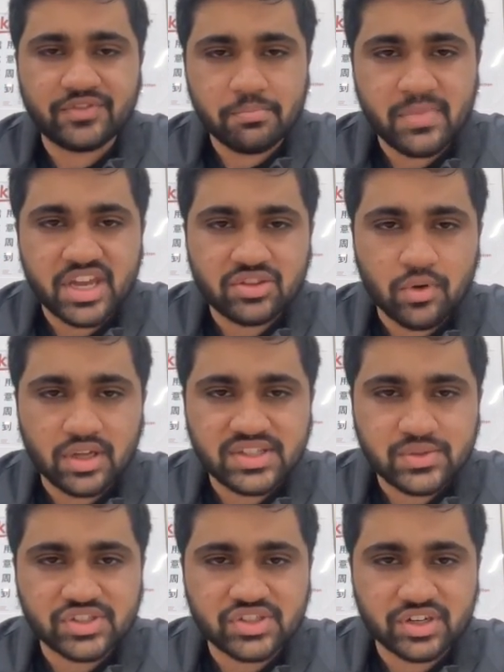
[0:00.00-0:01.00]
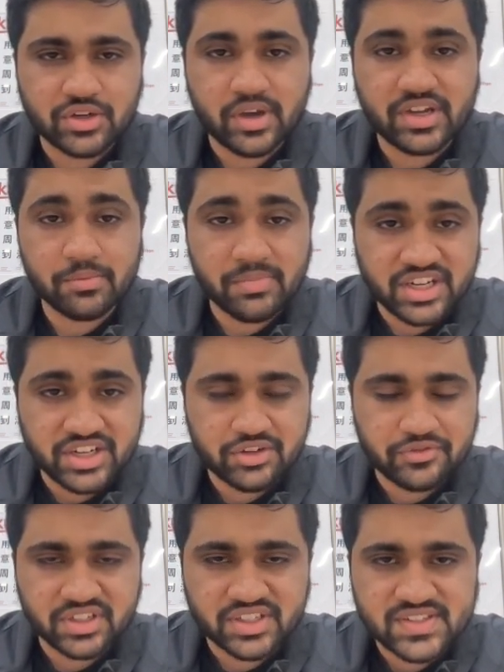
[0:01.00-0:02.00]
main ones which require immediate
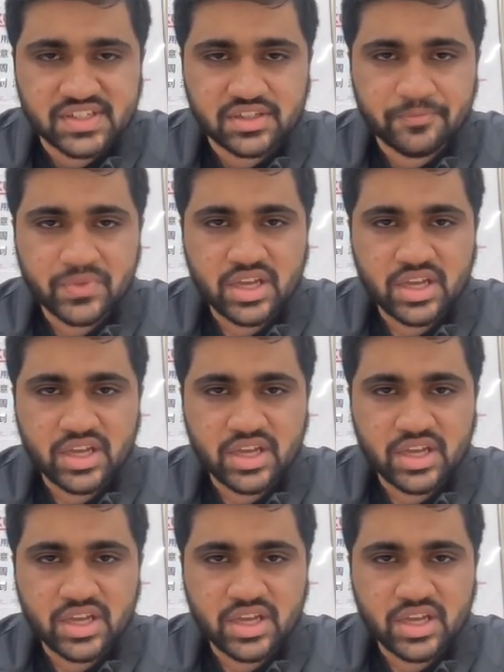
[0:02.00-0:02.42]
fixing.